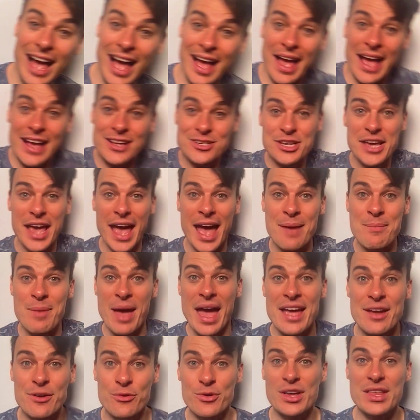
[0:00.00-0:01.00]
I actually am
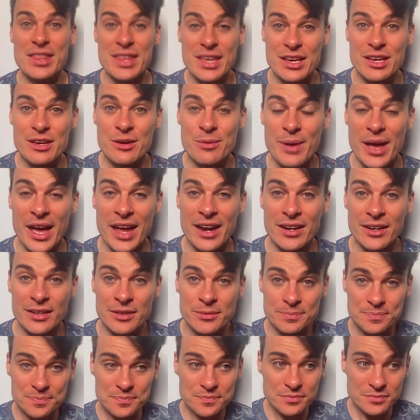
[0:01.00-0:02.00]
angry thinking about it.
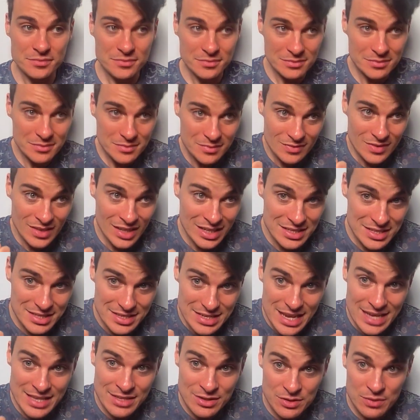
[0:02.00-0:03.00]

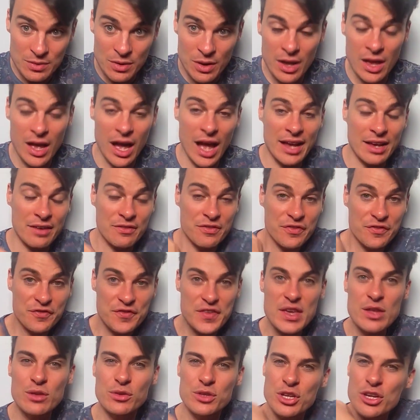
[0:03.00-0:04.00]
It's I can
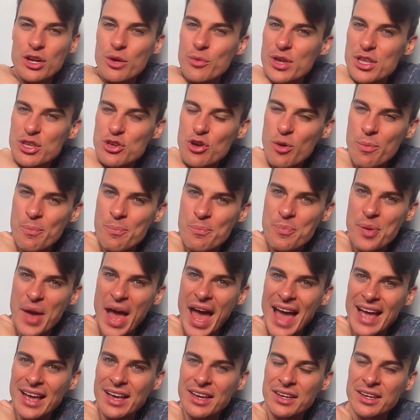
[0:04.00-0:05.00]
feel, you know, when your
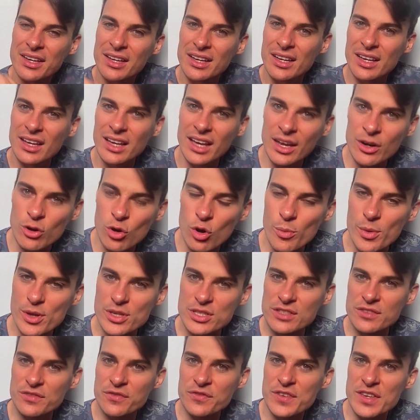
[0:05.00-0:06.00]
back, it
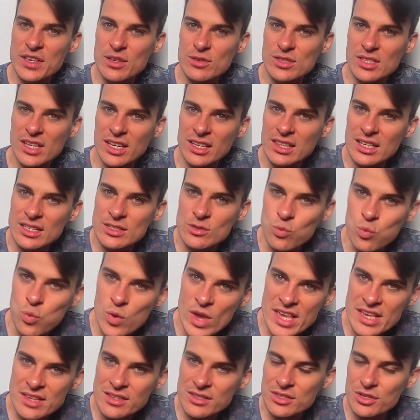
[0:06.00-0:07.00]
almost feels like there's
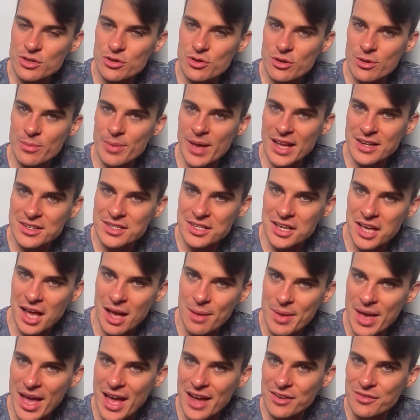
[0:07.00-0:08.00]
wings that are about to
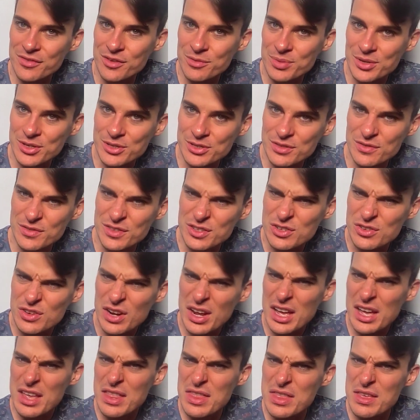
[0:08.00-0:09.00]
come out of it because of this,
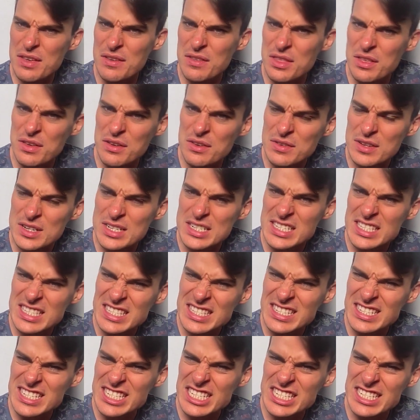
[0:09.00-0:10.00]
the
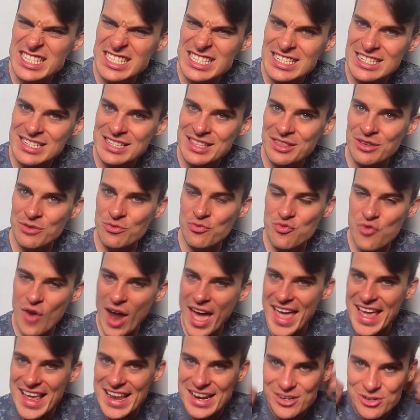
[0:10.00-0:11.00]

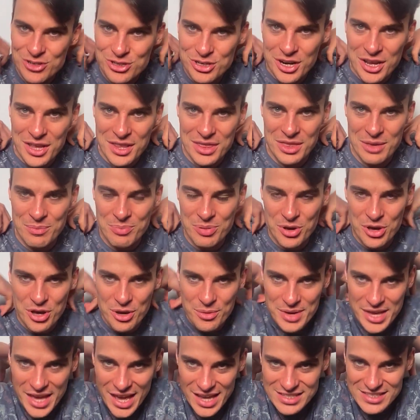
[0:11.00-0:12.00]
rage that
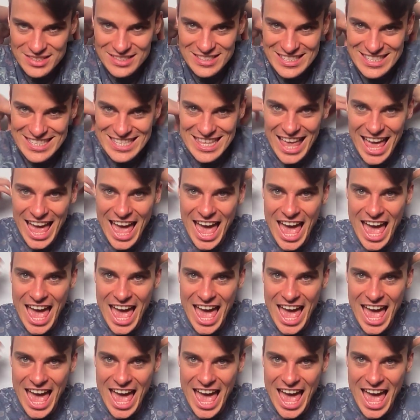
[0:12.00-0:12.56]
permeates. It's